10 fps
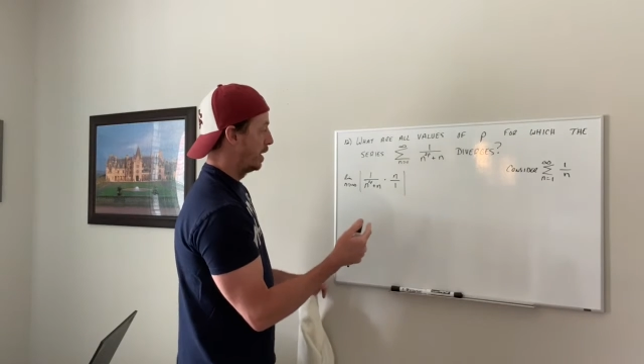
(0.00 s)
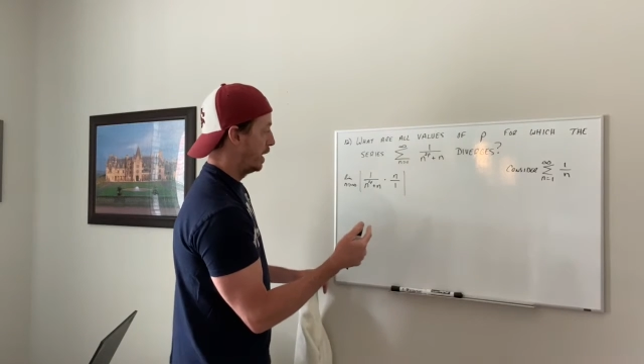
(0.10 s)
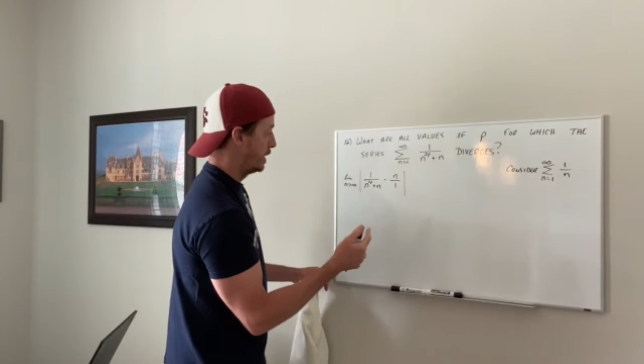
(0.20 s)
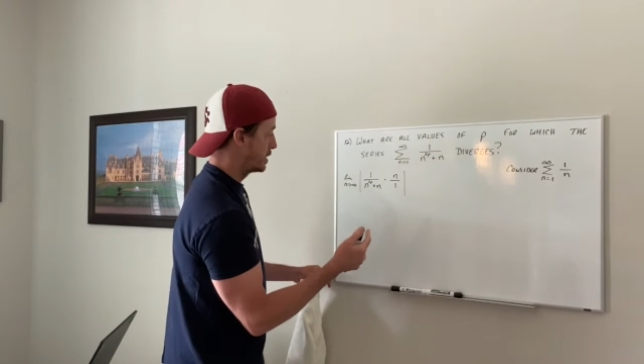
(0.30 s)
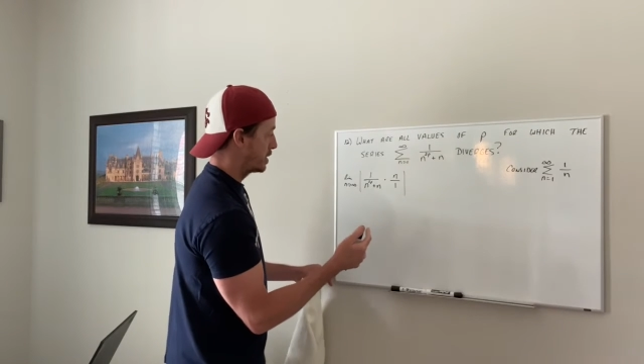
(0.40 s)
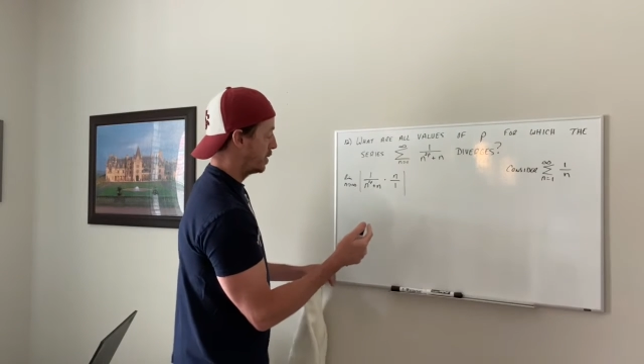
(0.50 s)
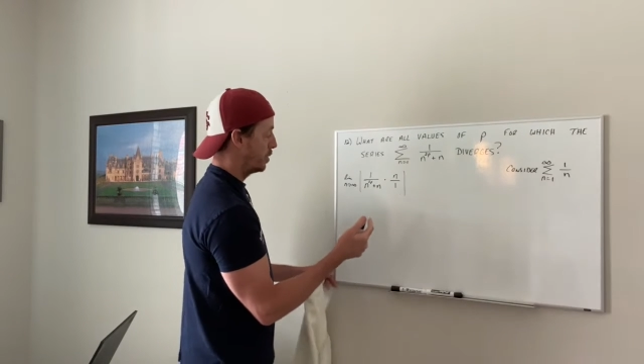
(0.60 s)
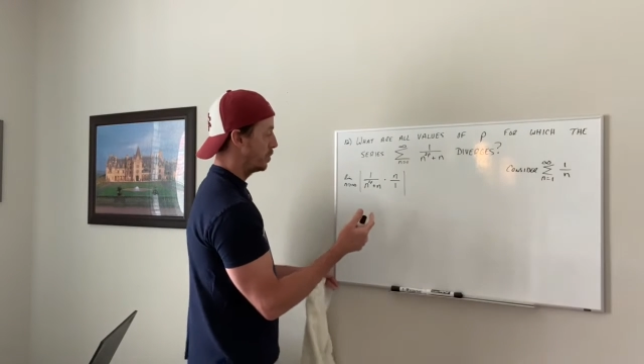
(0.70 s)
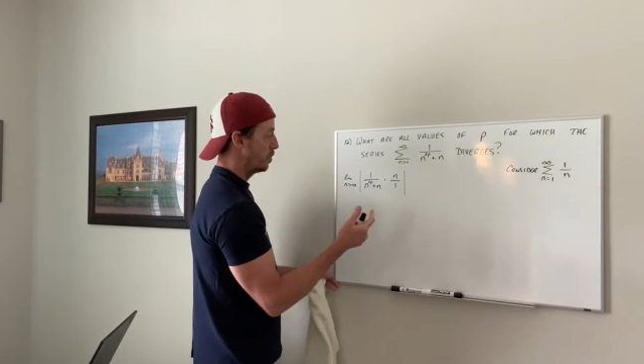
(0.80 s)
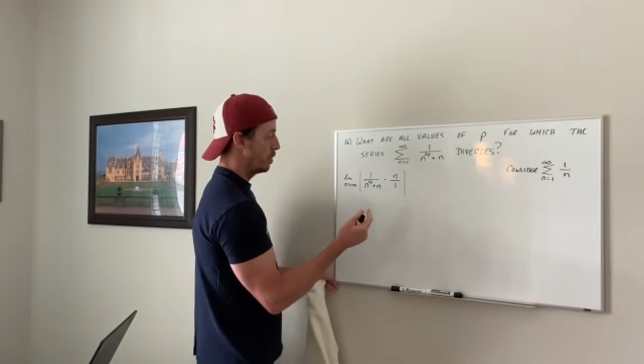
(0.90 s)
And
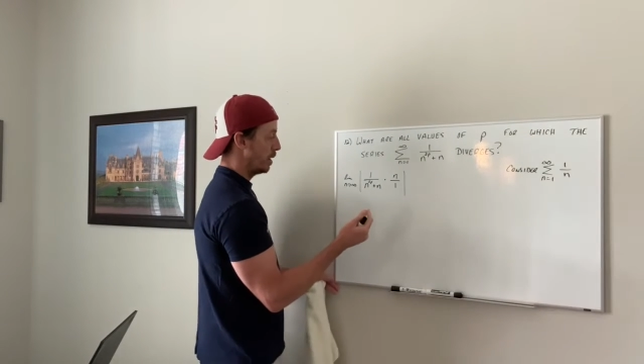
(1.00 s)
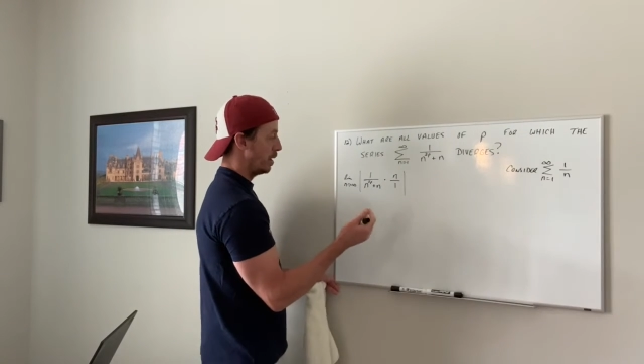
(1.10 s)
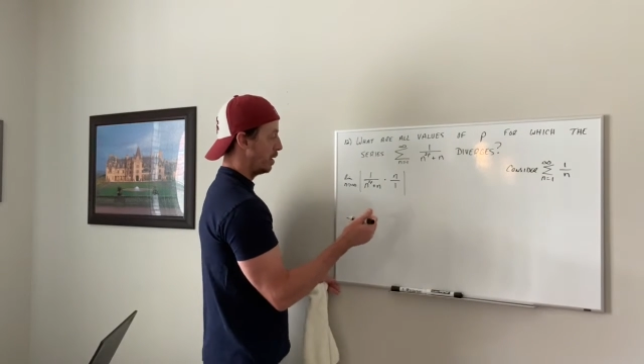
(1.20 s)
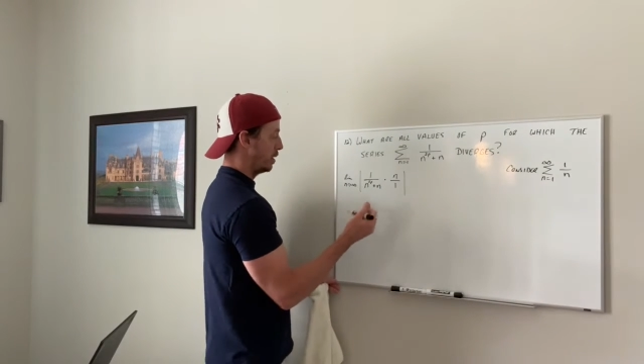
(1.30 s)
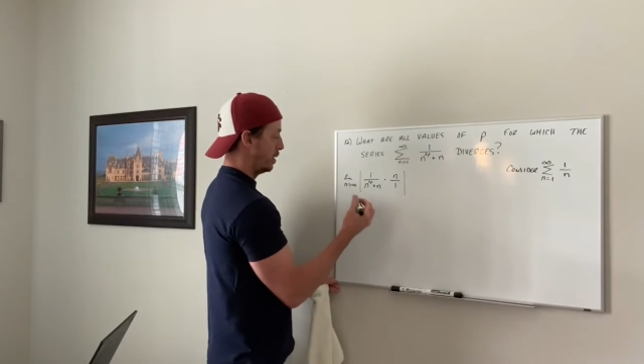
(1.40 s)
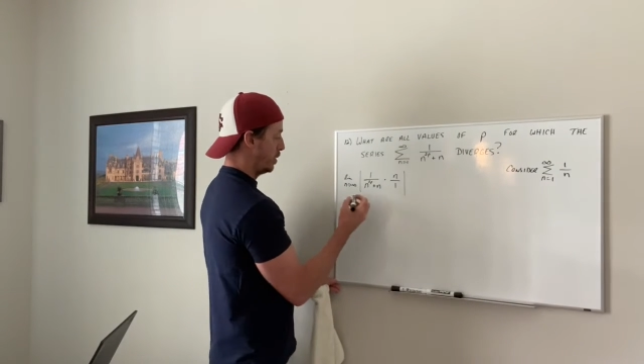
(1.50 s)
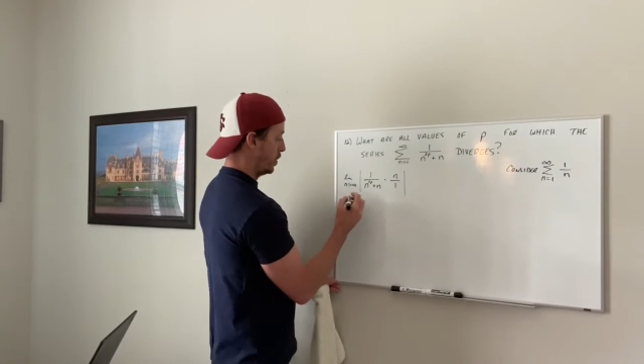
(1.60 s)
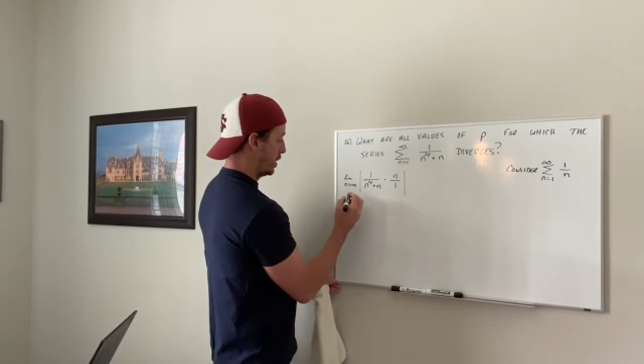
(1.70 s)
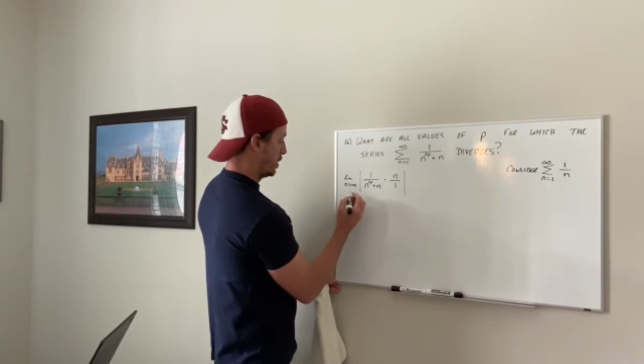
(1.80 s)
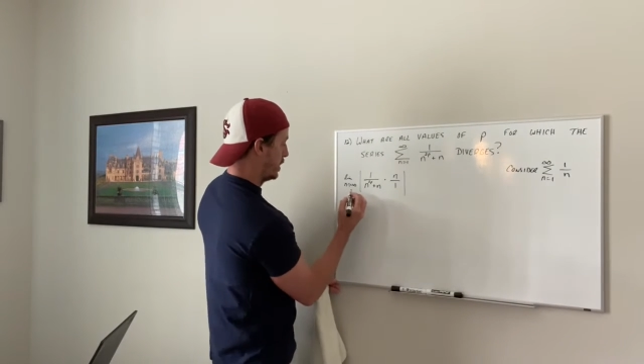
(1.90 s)
so we
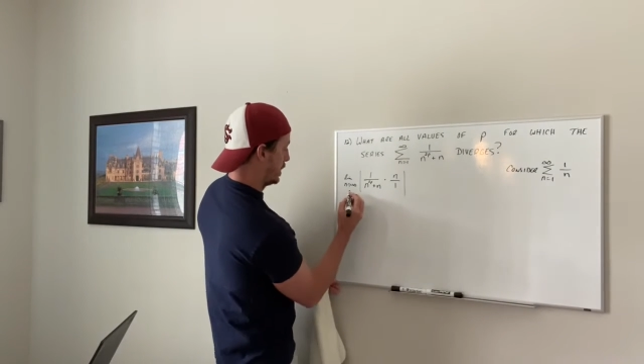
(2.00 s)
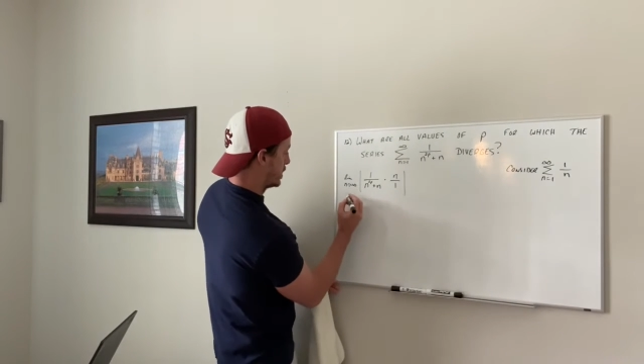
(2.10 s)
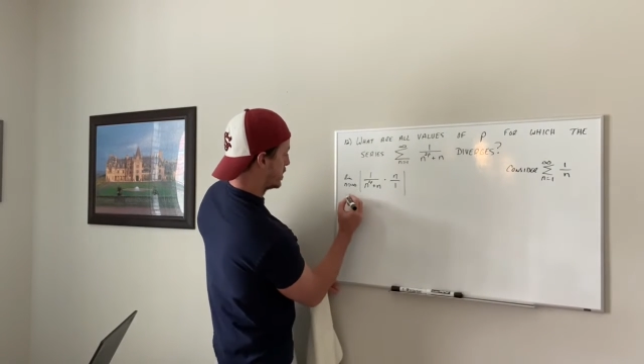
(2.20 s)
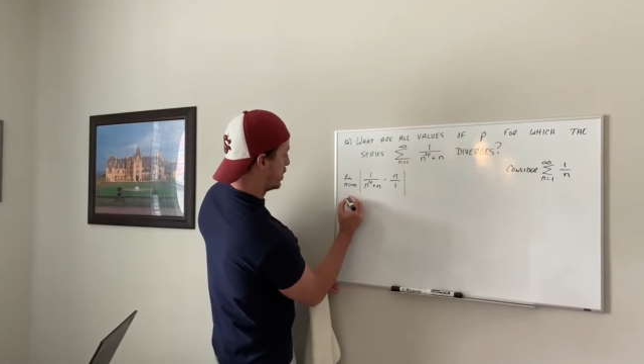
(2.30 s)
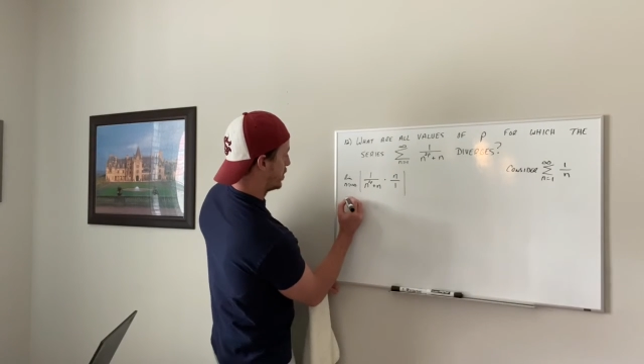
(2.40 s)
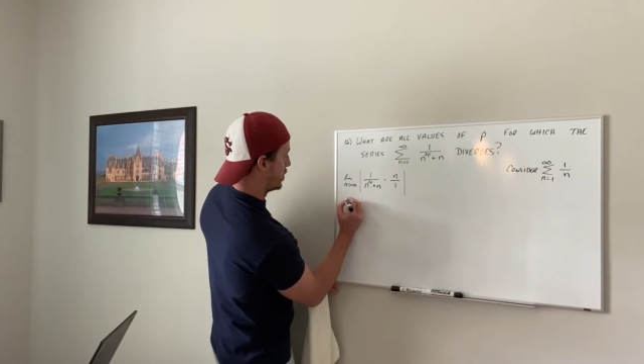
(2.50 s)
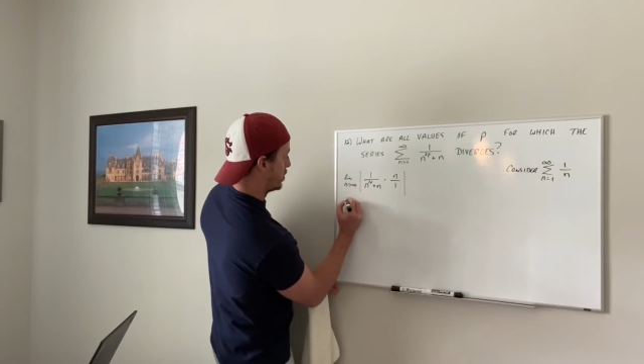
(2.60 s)
can clean this up a little